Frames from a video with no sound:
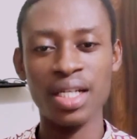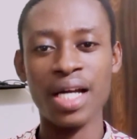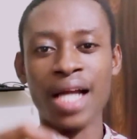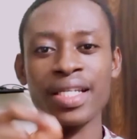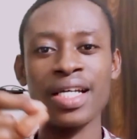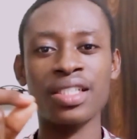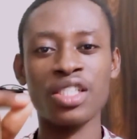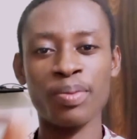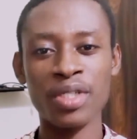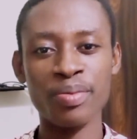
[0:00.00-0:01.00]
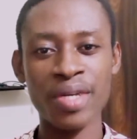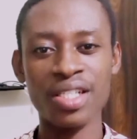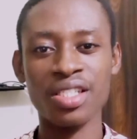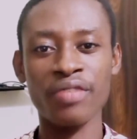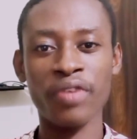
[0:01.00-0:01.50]
and then displacement
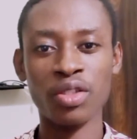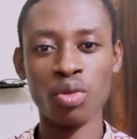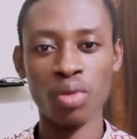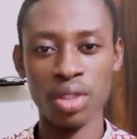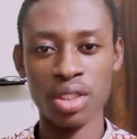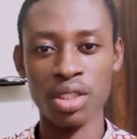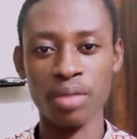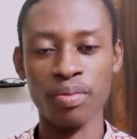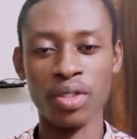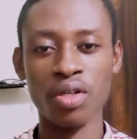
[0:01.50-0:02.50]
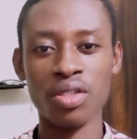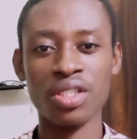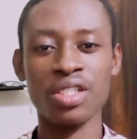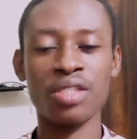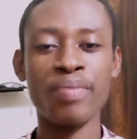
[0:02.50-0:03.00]
is a vector quantity because
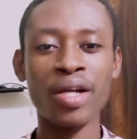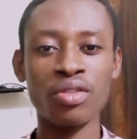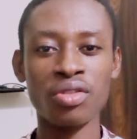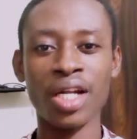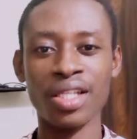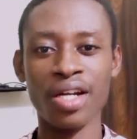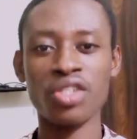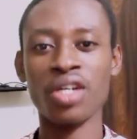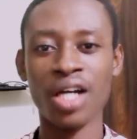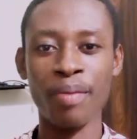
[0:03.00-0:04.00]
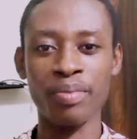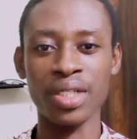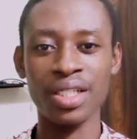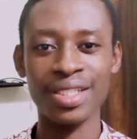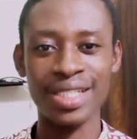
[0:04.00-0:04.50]
its magnitude and direction can
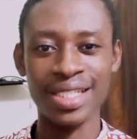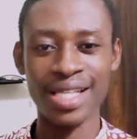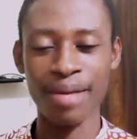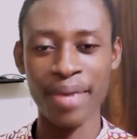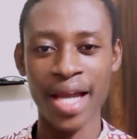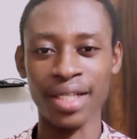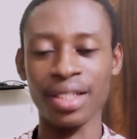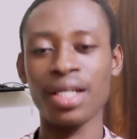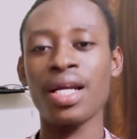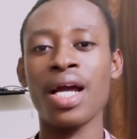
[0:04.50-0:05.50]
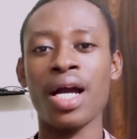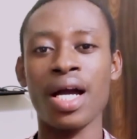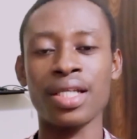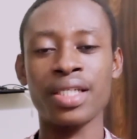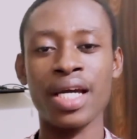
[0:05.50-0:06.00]
be determined.
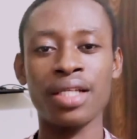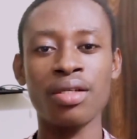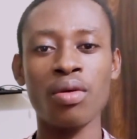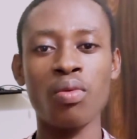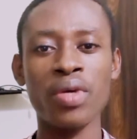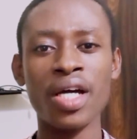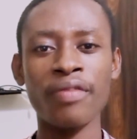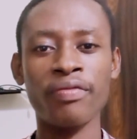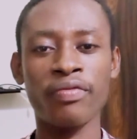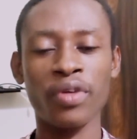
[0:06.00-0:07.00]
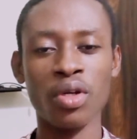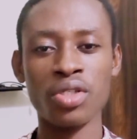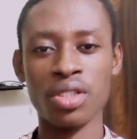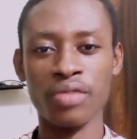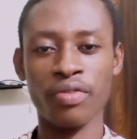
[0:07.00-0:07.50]
And then we have
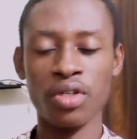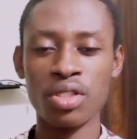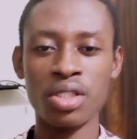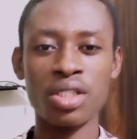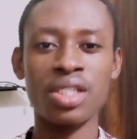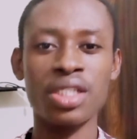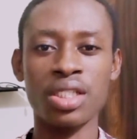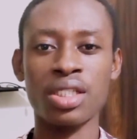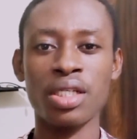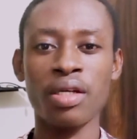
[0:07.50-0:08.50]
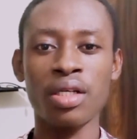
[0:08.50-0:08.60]
velocity. Velocity is